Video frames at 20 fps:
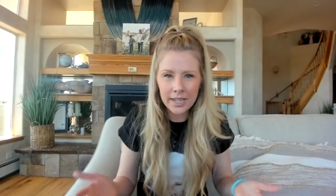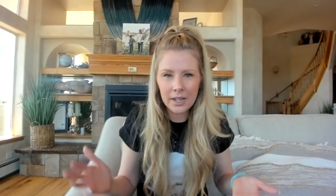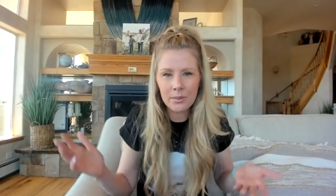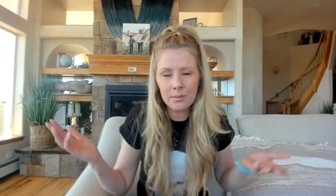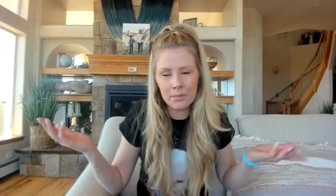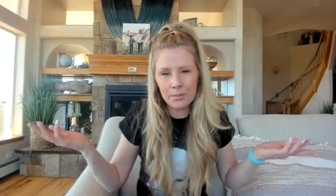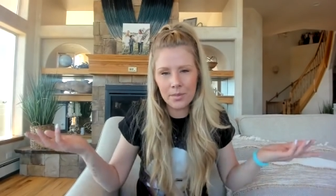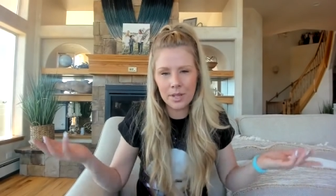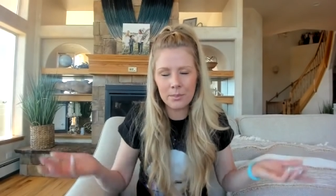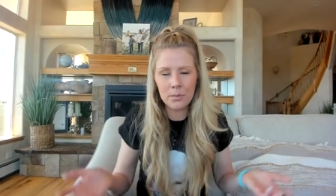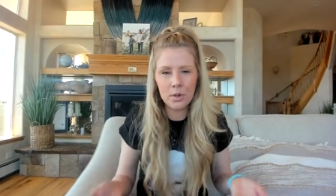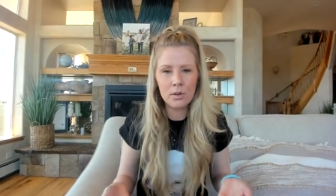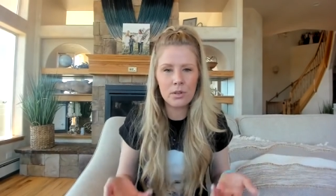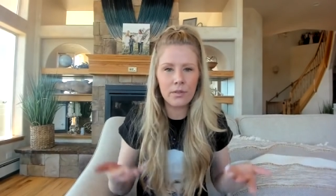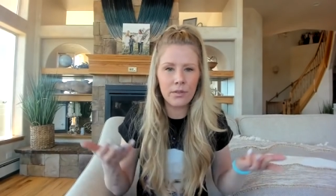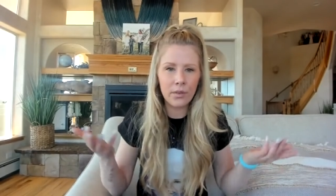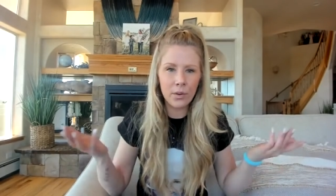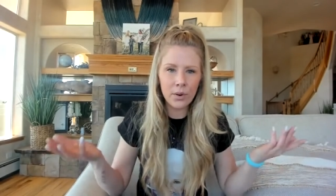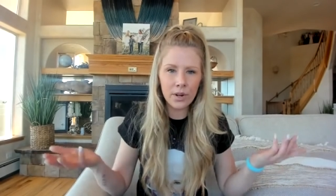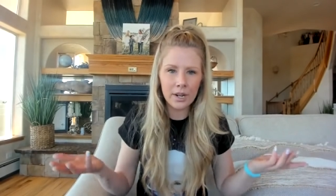I, I, moved to
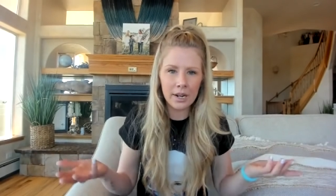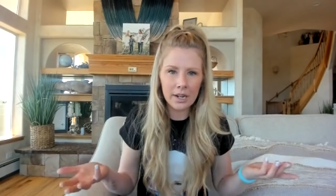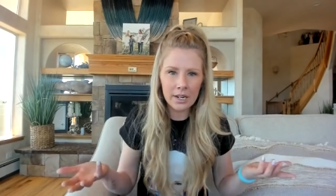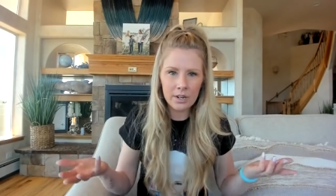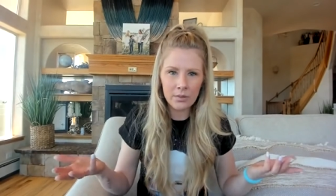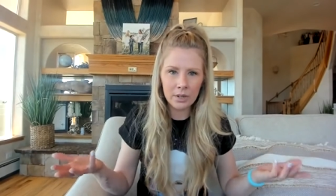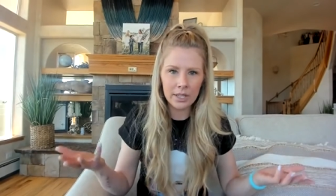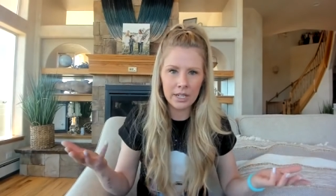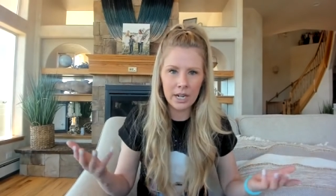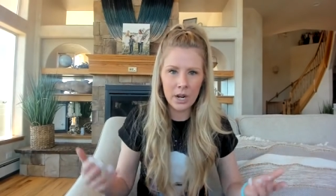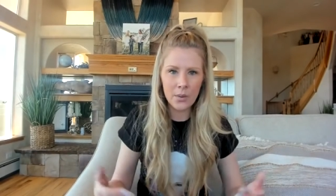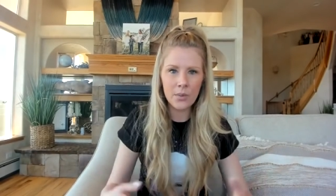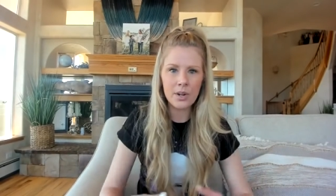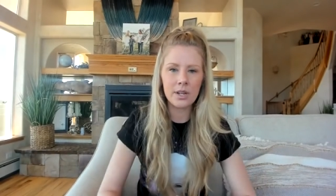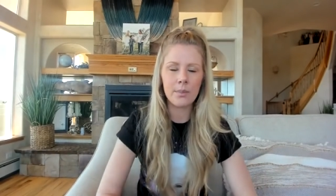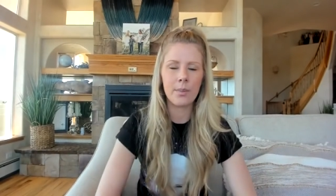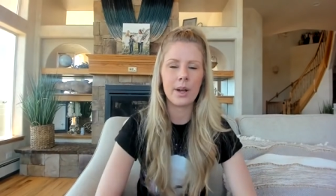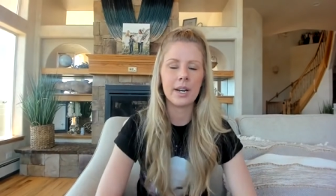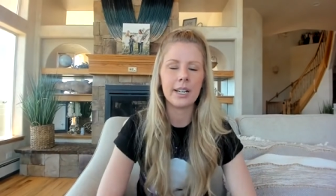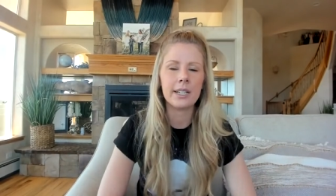Florida. I didn't really know
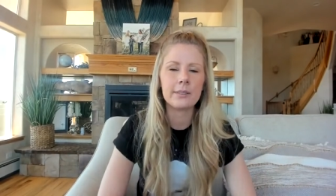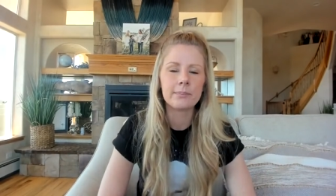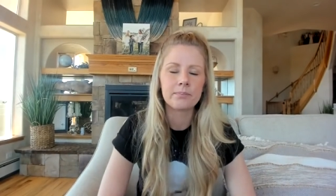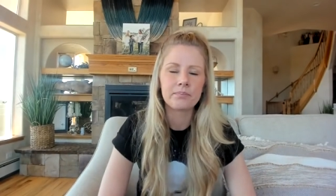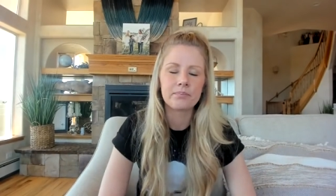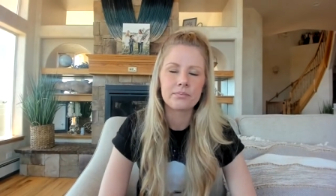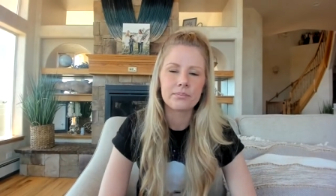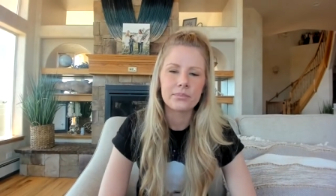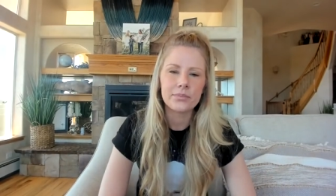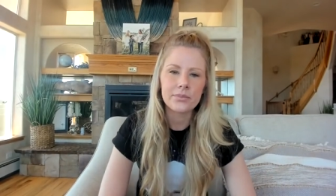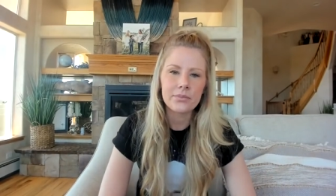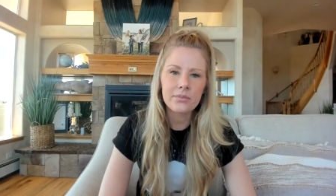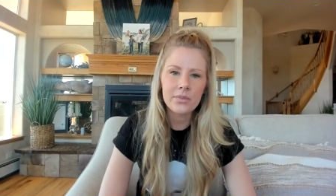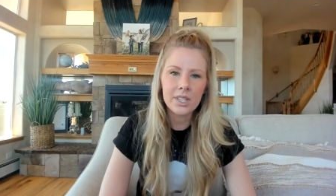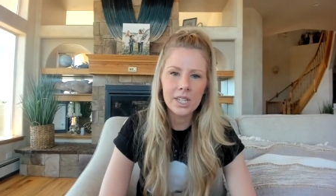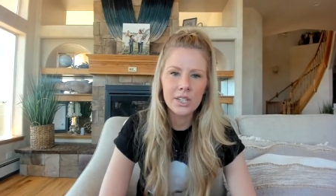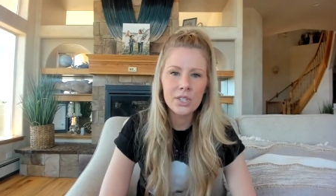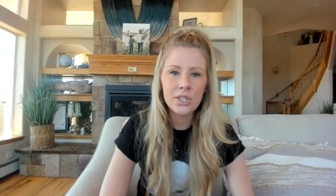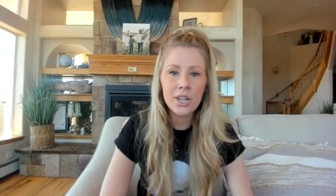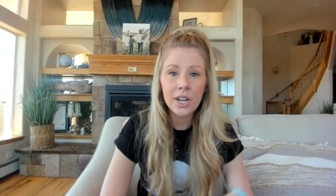anybody,
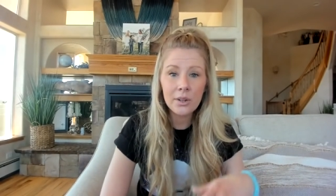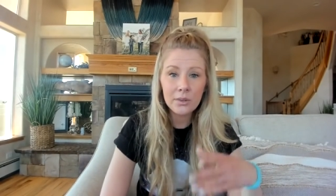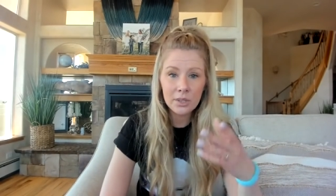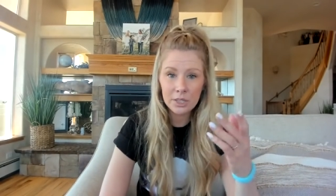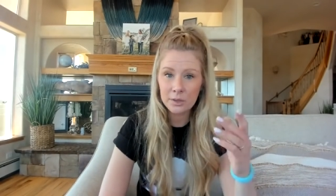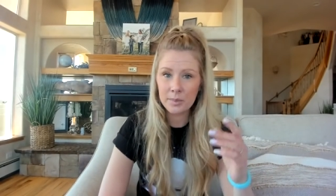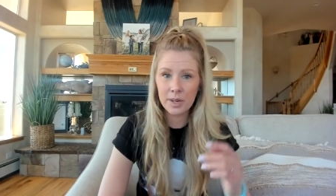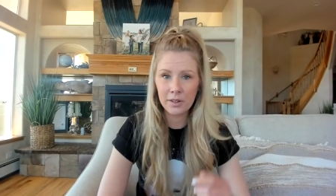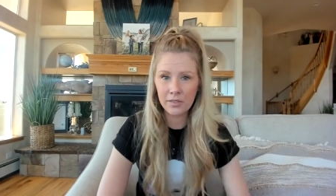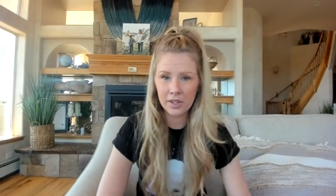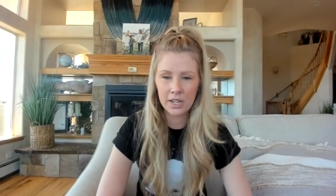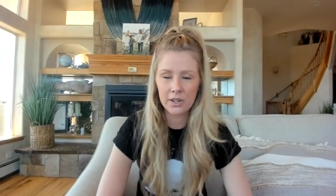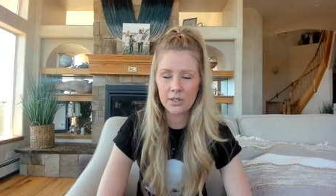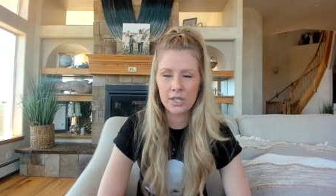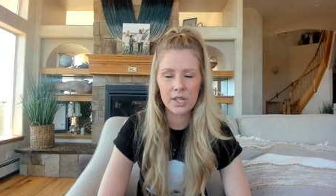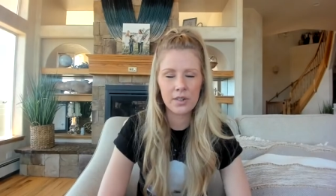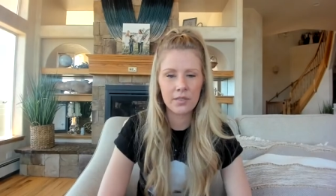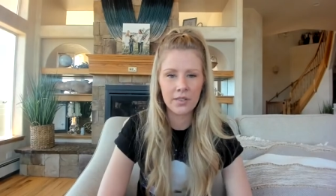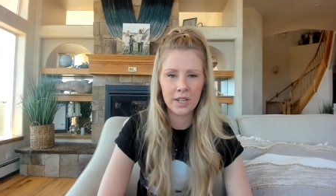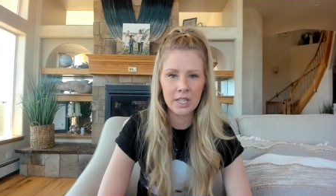and so I would just make videos
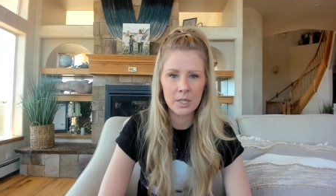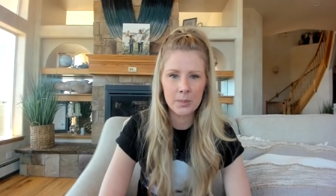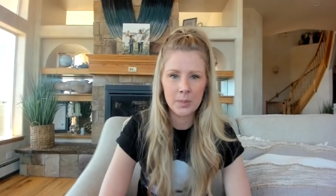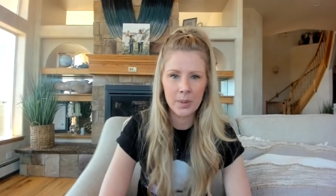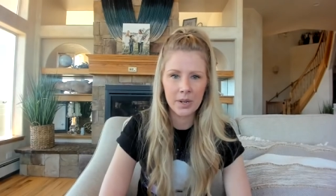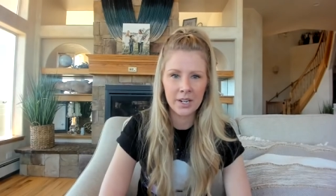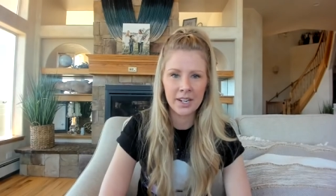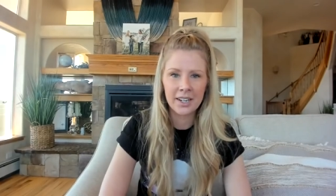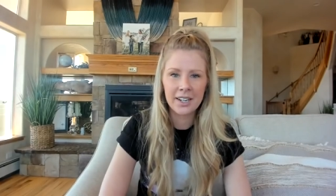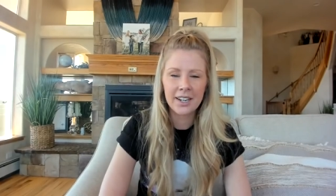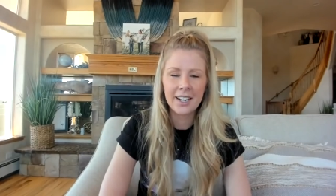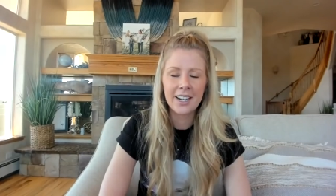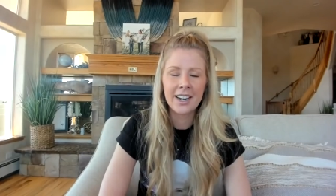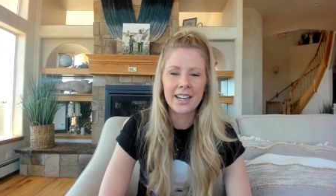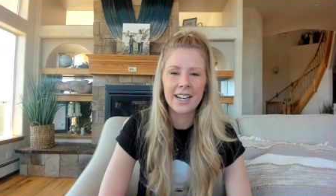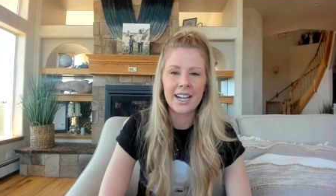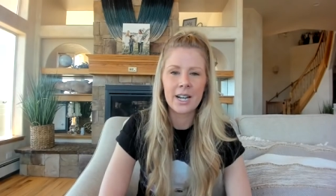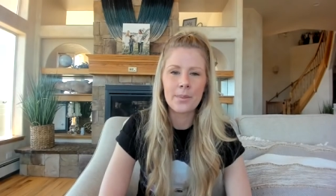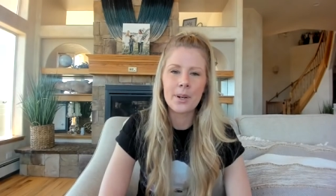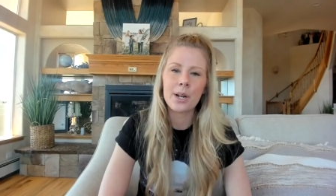on Facebook.
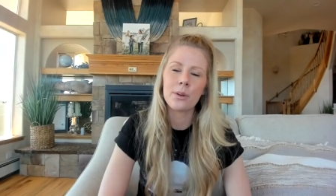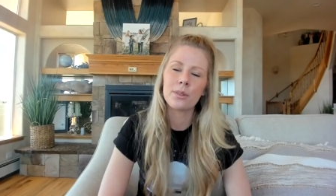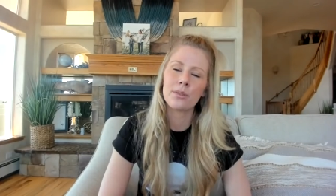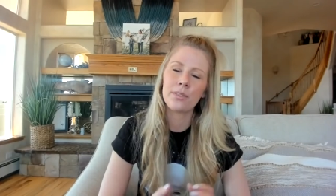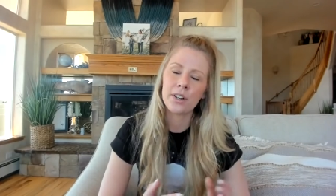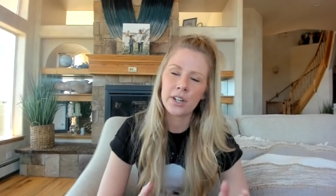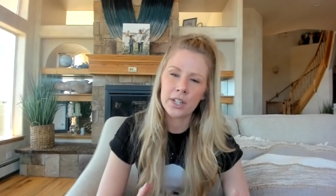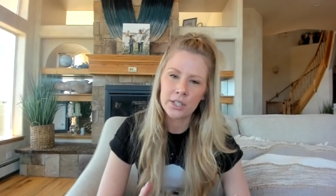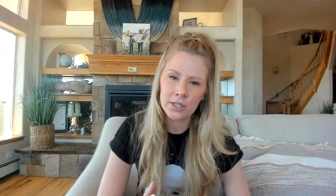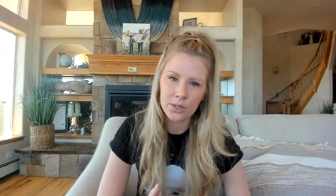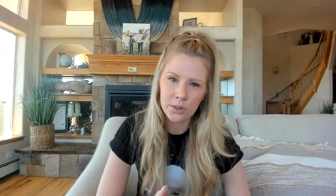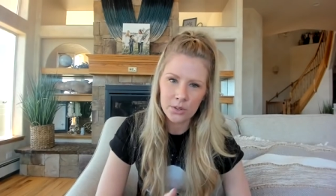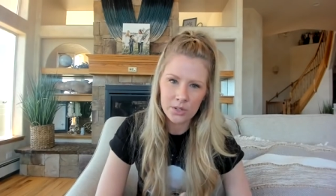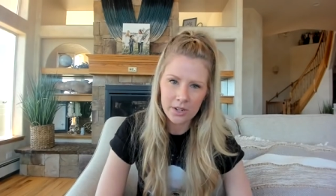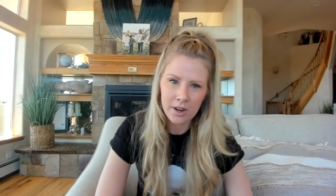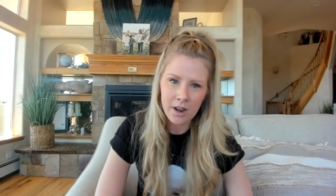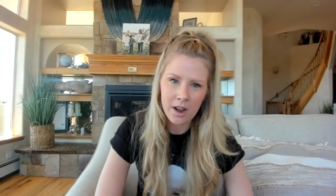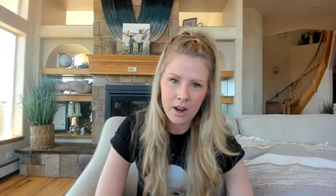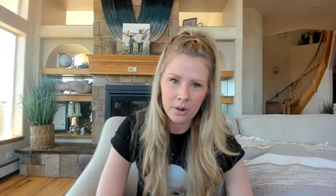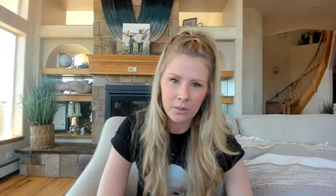Um, and I was very
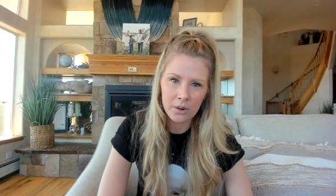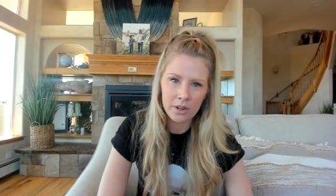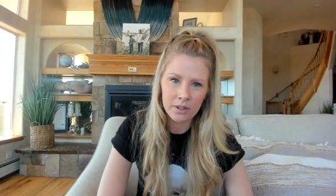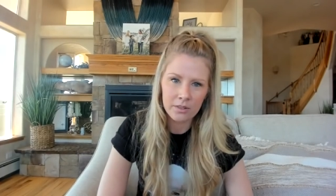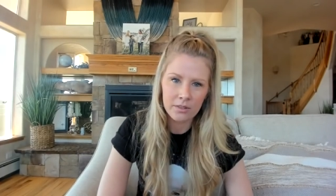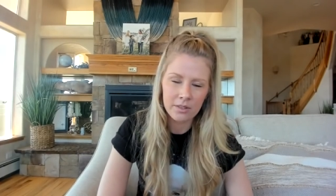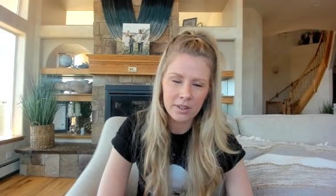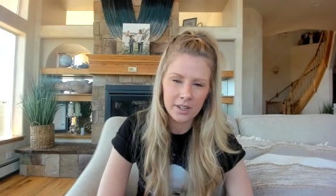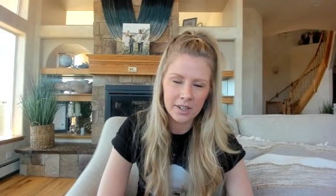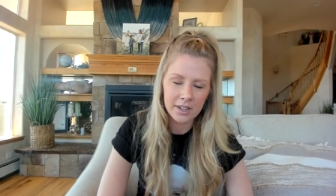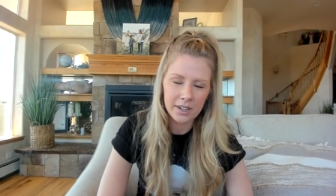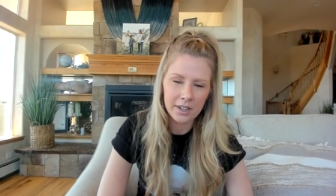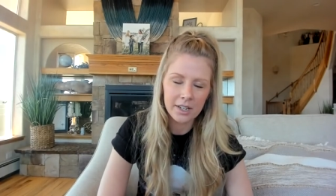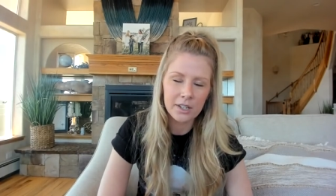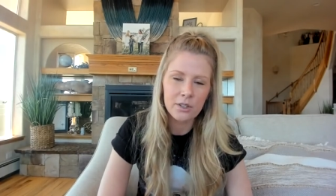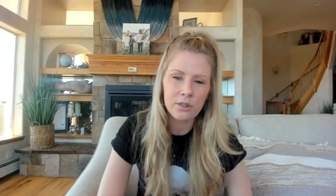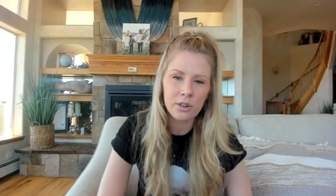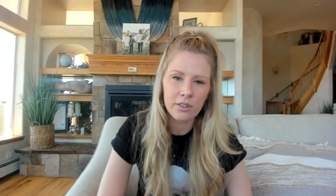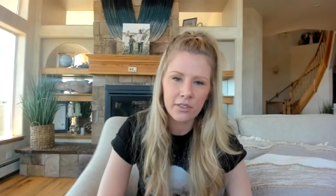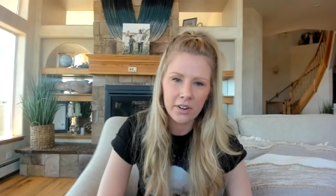socially awkward, uh,
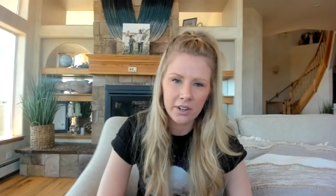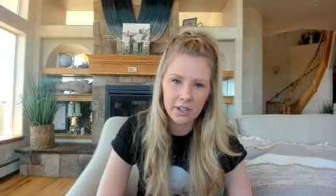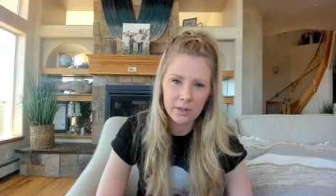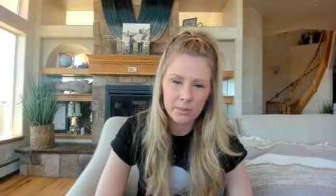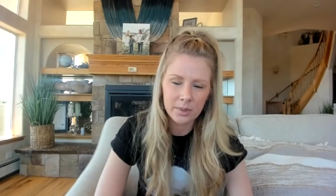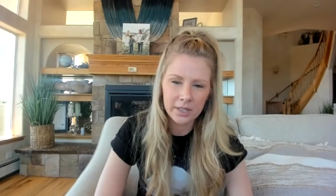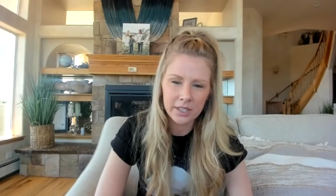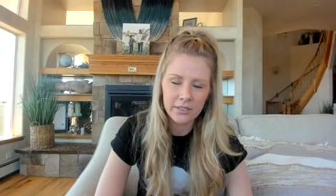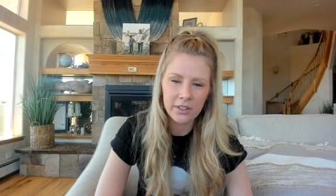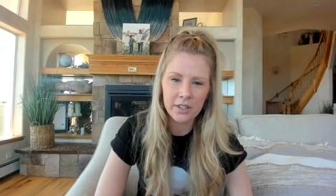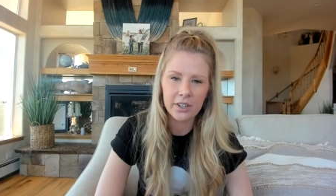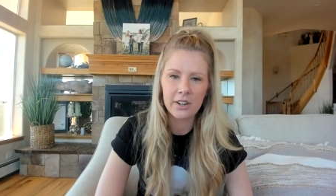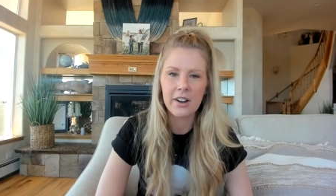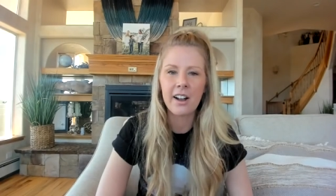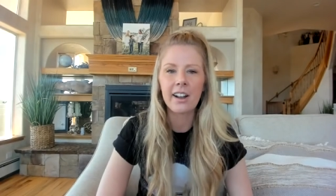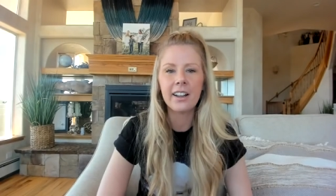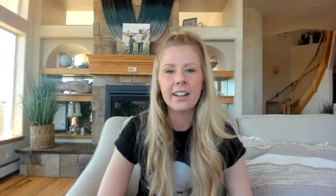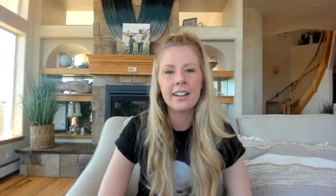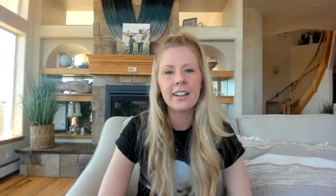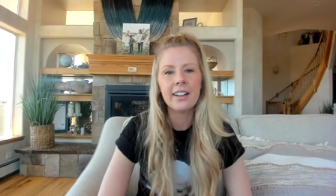introverted, believe it or not.